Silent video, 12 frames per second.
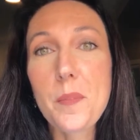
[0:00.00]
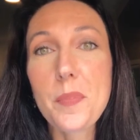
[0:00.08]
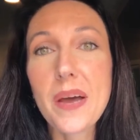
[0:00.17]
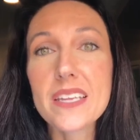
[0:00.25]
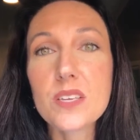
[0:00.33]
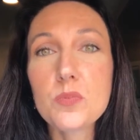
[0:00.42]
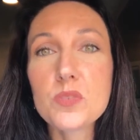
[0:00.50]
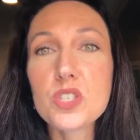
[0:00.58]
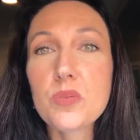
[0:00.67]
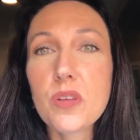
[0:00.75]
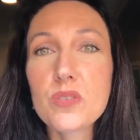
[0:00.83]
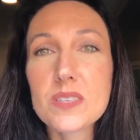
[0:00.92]
But you
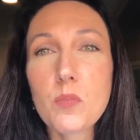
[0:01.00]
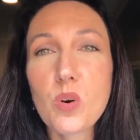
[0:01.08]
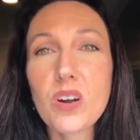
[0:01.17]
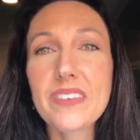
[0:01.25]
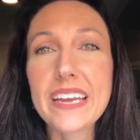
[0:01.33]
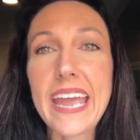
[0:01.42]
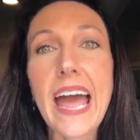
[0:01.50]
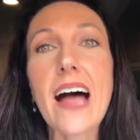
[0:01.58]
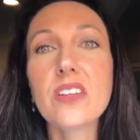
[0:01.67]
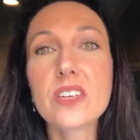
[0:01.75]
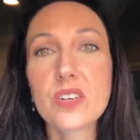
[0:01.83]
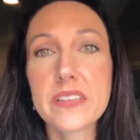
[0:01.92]
do those in more of a
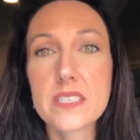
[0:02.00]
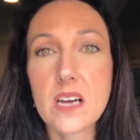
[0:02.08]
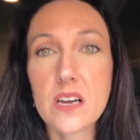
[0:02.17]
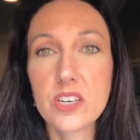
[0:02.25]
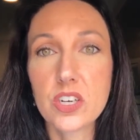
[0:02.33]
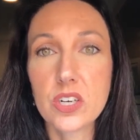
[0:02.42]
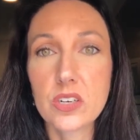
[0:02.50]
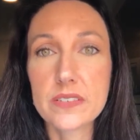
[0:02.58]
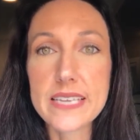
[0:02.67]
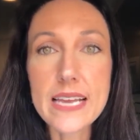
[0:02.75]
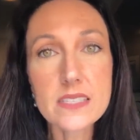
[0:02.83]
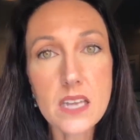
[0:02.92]
calendar that's on your
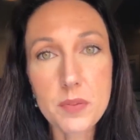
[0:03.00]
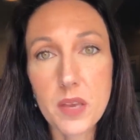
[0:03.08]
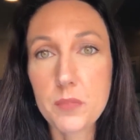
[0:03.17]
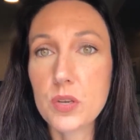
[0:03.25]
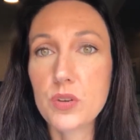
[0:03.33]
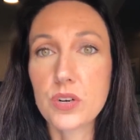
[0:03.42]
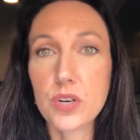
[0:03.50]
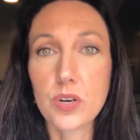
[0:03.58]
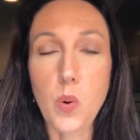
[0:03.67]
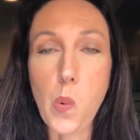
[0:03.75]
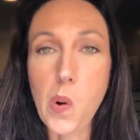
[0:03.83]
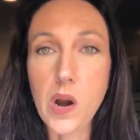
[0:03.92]
desktop
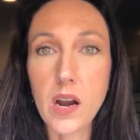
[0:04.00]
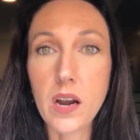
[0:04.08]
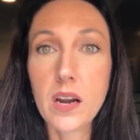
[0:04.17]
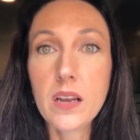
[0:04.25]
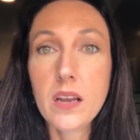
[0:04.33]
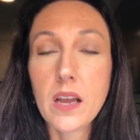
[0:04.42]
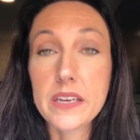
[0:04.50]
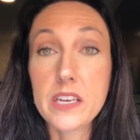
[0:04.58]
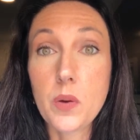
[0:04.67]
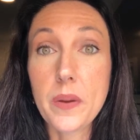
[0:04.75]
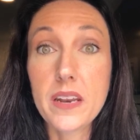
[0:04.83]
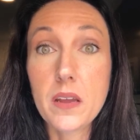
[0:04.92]
computer or in
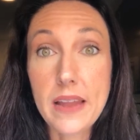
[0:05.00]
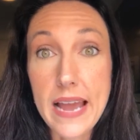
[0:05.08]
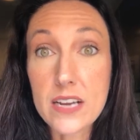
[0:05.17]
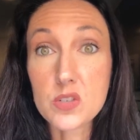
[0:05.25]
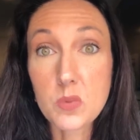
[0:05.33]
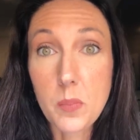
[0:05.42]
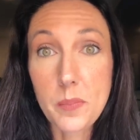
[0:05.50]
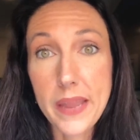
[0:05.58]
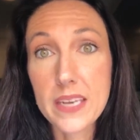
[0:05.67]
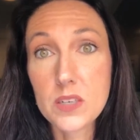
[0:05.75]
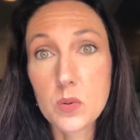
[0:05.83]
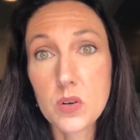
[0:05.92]
an actual
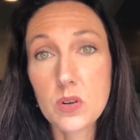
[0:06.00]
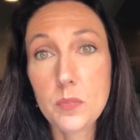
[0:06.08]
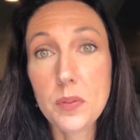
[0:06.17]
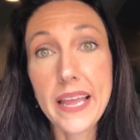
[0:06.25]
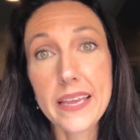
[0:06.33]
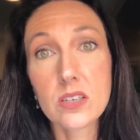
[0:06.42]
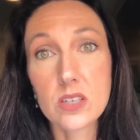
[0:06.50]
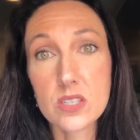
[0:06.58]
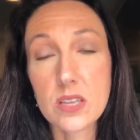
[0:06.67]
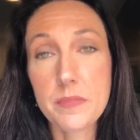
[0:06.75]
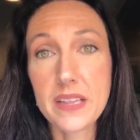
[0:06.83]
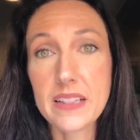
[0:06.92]
manual planner or
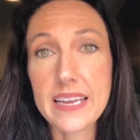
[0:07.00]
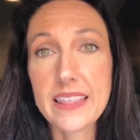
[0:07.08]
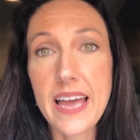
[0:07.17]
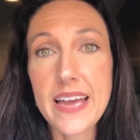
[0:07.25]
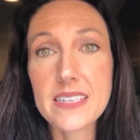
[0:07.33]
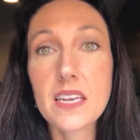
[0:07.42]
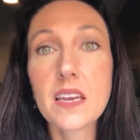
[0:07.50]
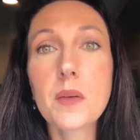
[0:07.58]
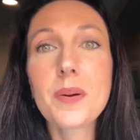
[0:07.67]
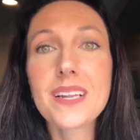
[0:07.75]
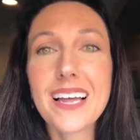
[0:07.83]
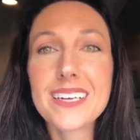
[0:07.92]
something like that.
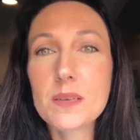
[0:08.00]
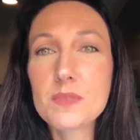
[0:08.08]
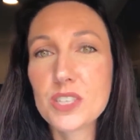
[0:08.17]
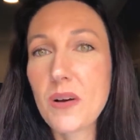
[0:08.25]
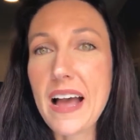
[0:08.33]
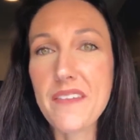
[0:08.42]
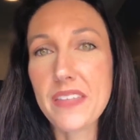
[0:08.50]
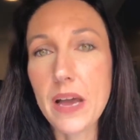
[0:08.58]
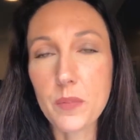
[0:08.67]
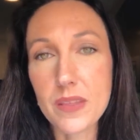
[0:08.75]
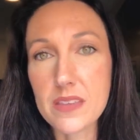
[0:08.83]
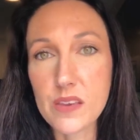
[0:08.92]
But a lot of times you don't have
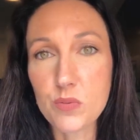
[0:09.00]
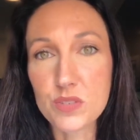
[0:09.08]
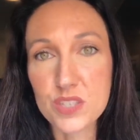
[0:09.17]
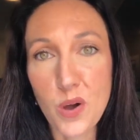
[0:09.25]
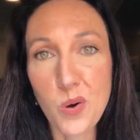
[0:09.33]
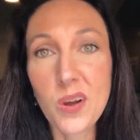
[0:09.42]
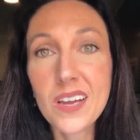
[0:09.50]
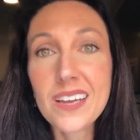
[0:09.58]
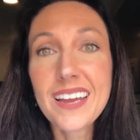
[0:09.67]
that with you. So